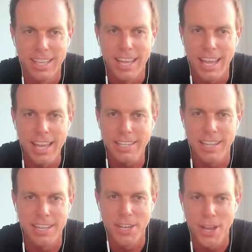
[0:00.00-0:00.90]
it
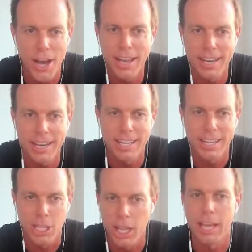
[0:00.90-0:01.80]
did not
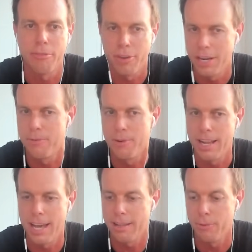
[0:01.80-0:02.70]
click for anyone.
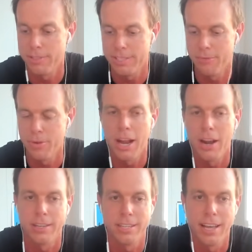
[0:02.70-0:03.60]
We'll see if we
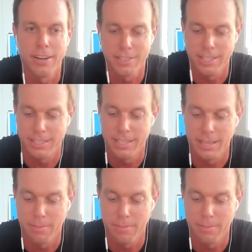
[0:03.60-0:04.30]
air it tonight on TNT.